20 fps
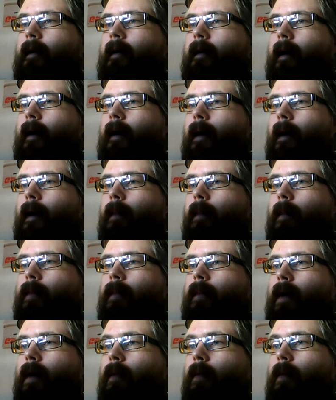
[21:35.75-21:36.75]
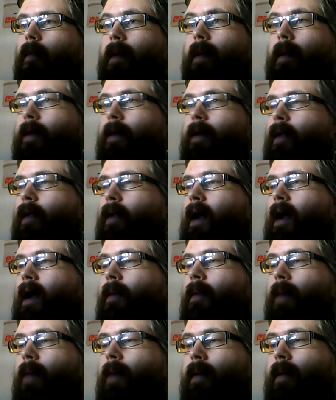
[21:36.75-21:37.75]
I don't know, maybe it will
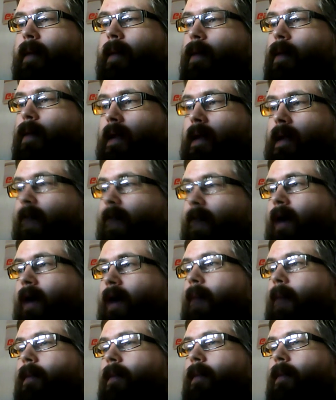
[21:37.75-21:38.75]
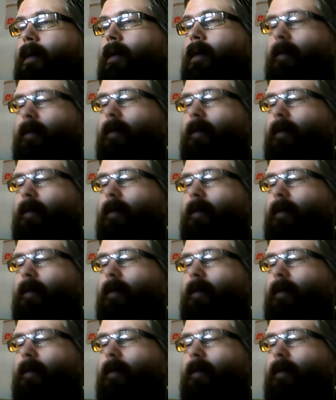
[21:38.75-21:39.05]
happen, maybe it will never happen, but